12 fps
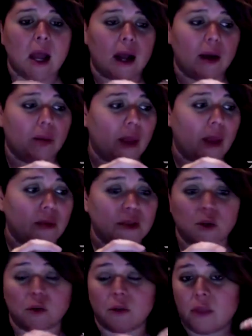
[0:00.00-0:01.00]
maybe
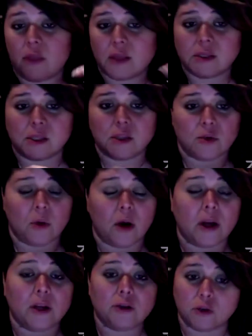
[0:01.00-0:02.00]
certain things that you are
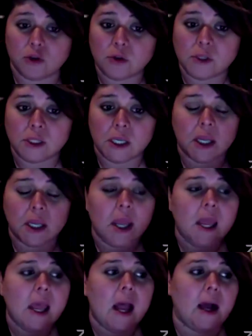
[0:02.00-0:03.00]
introducing,
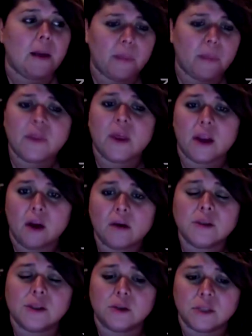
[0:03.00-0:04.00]
but then
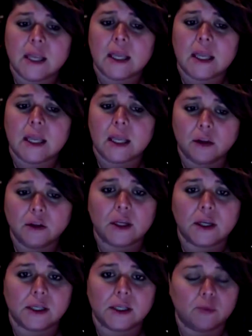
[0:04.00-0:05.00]
also taking a look
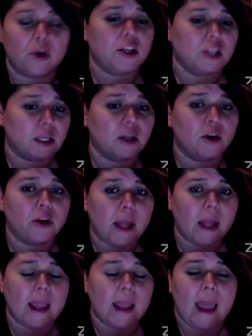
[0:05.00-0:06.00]
at some project
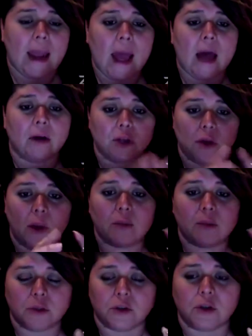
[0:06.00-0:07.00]
learning and how do you help
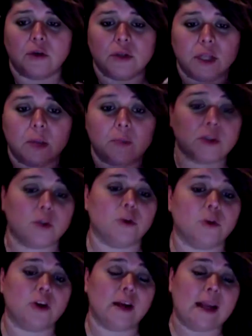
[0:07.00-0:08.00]
children go deeper. So
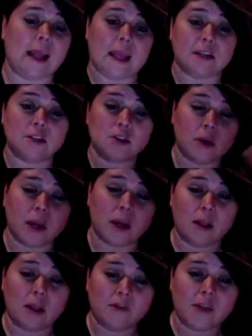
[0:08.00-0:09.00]
we're trying to integrate
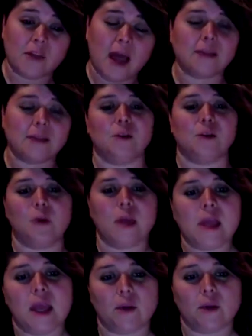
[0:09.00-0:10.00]
all of that. So
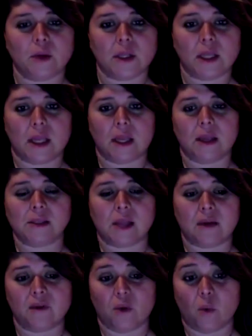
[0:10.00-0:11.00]
it really is kind
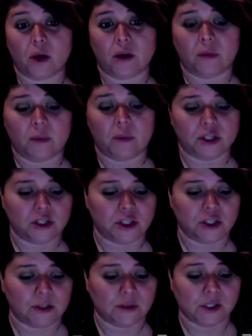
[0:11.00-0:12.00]
of the work of a
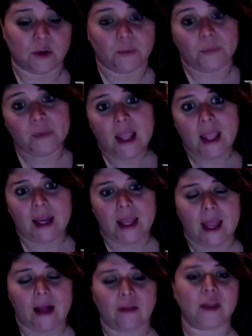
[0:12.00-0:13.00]
magician. So
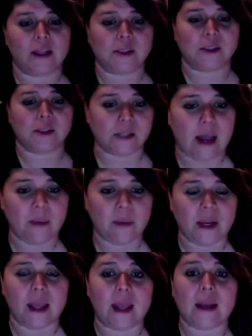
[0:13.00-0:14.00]
anyhow, that's what's
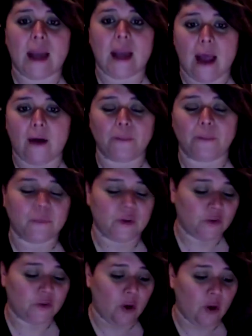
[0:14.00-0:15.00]
happening now.
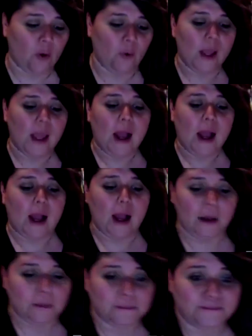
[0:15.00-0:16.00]
So
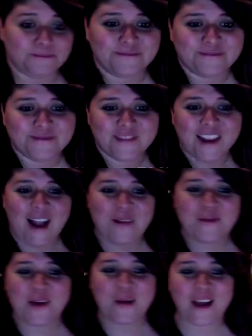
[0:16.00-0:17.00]
I'm
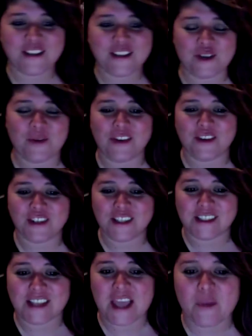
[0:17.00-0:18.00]
not sure whether to
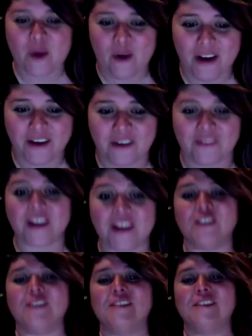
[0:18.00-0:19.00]
just keep going or if I
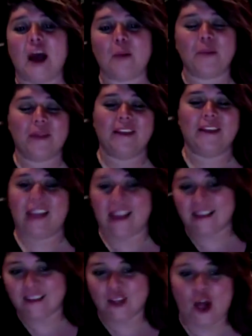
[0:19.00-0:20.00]
should stop and then like
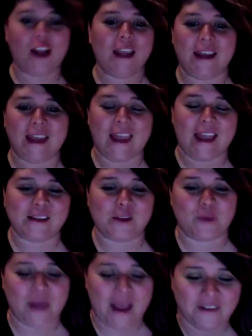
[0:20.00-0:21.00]
log in again so
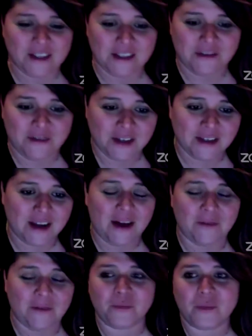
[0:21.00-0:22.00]
we have a different
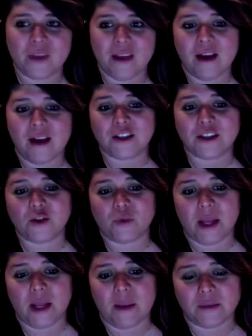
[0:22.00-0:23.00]
a
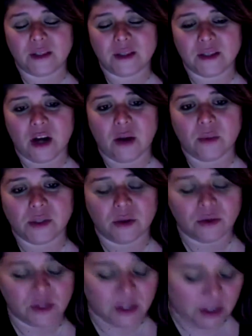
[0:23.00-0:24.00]
stream to start with
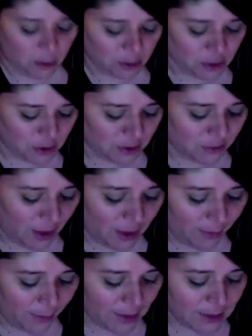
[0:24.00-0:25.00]
social and emotional
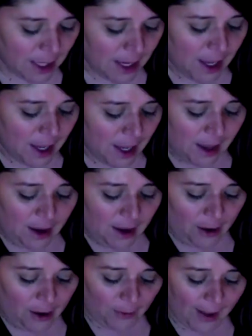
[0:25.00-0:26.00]
development.
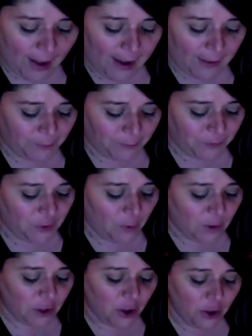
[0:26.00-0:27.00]
Okay, so in
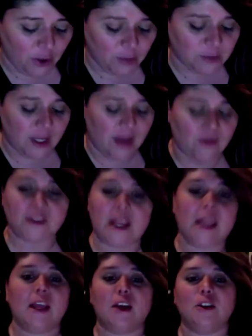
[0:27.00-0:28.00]
terms of
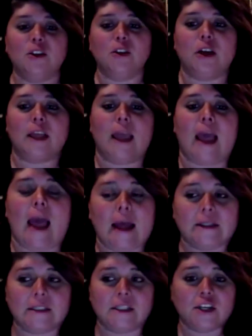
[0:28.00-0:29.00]
taking a look at
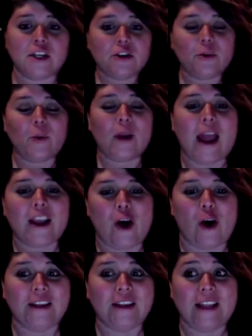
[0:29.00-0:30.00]
what I
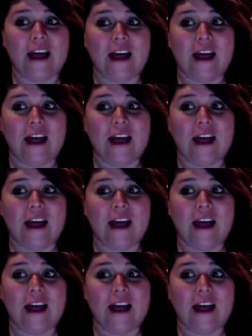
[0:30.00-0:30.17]
call level